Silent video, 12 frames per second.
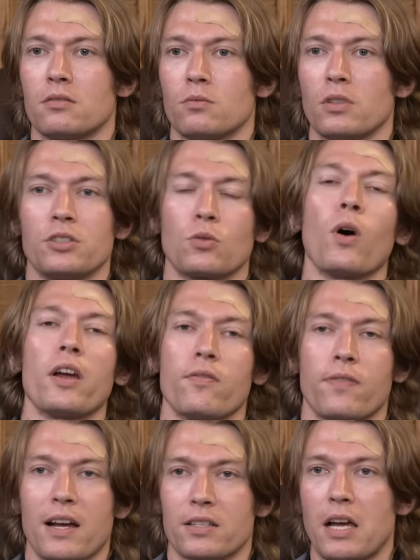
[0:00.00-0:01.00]
Well, he's quite
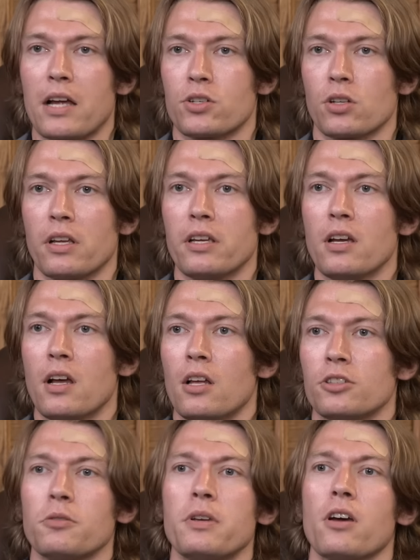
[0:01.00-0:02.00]
fat, actually.
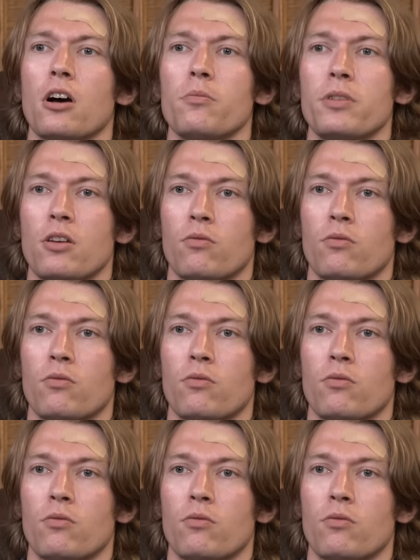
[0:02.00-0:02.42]
So he can't be